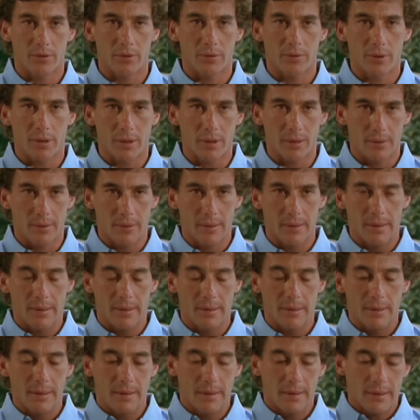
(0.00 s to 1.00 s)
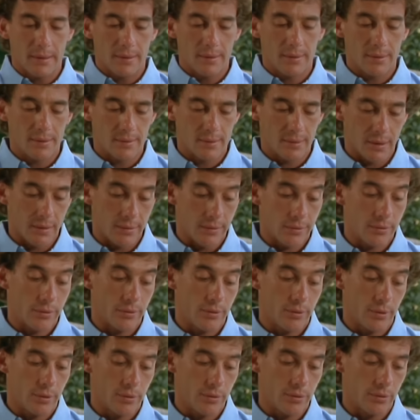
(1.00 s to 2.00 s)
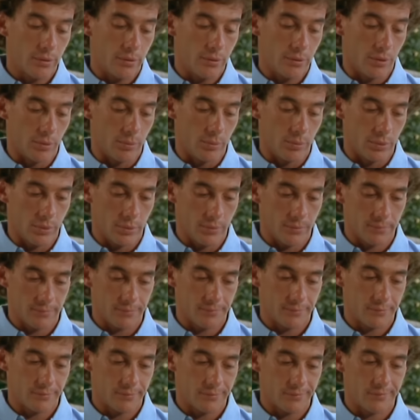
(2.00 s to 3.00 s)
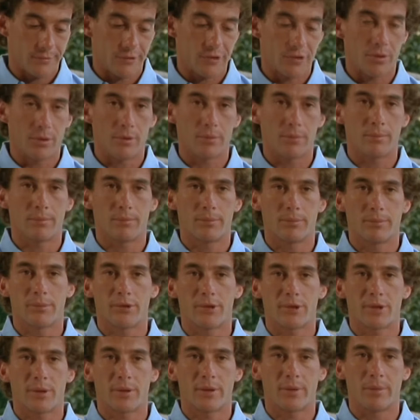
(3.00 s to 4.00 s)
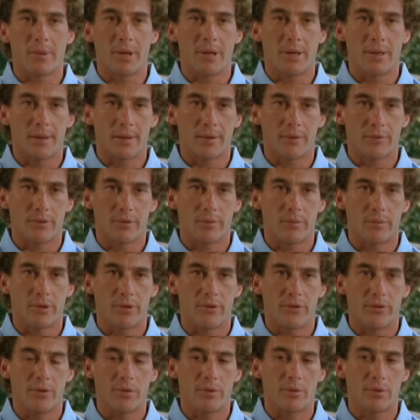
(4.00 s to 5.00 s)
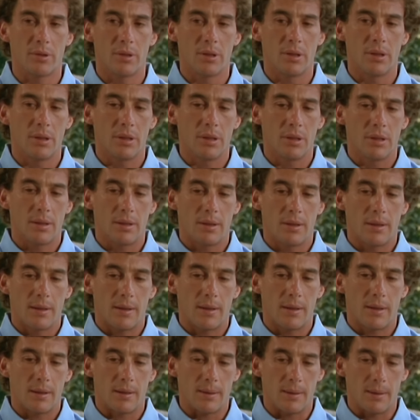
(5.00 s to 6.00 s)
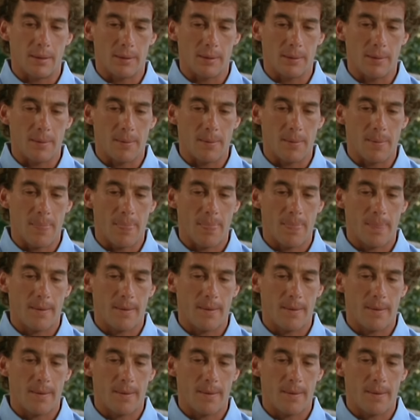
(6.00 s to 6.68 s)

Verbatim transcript: away decides to go to Europe from South America, from Brazil, um,